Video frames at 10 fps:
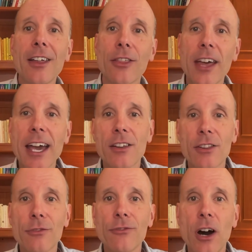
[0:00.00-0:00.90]
that
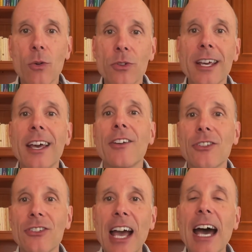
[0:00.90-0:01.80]
the phone
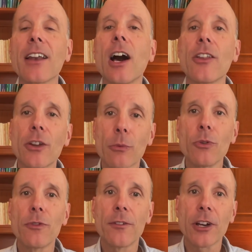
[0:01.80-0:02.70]
sat on the
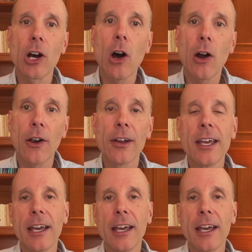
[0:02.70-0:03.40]
roof of the car